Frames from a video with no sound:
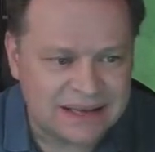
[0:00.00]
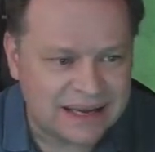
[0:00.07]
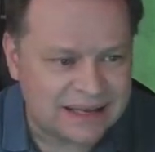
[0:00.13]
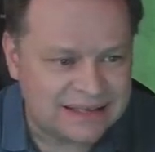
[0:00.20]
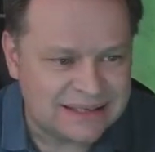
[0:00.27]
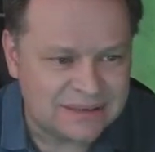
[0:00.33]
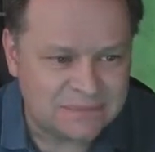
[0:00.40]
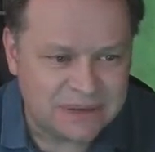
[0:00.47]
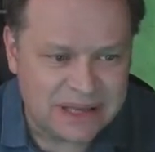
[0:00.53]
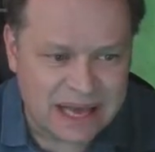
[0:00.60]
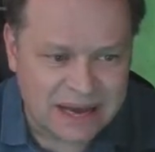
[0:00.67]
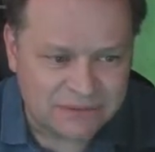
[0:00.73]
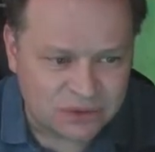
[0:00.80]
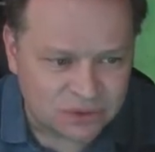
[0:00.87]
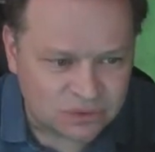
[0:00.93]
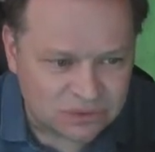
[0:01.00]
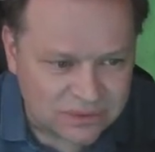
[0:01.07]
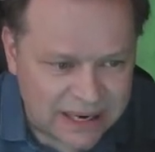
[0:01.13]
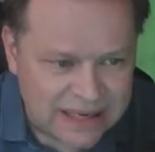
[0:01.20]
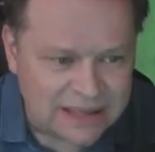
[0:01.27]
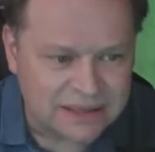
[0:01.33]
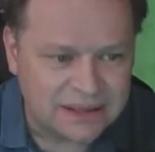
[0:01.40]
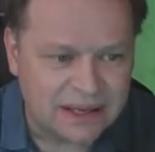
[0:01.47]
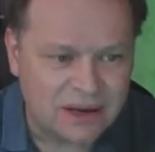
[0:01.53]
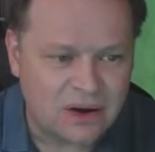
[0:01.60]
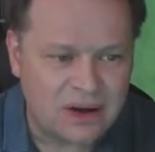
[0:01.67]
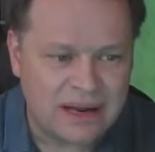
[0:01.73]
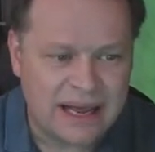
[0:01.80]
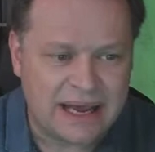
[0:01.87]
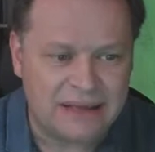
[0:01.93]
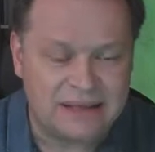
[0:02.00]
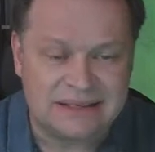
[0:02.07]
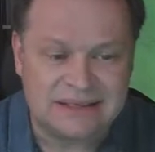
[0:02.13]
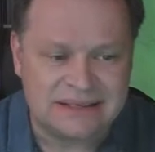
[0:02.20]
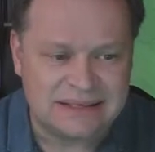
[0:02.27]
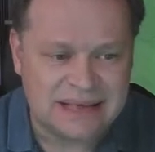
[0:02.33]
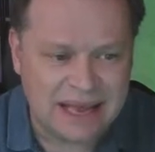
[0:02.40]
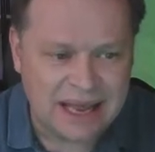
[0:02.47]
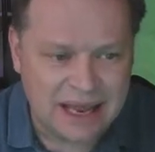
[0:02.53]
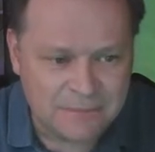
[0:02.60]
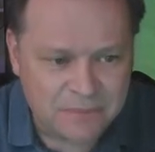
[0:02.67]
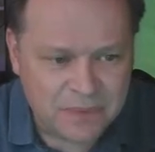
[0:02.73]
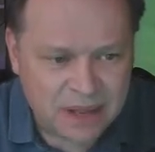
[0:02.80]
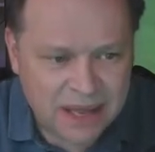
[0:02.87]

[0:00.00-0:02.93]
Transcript: I simply have to right-click on Alice's name,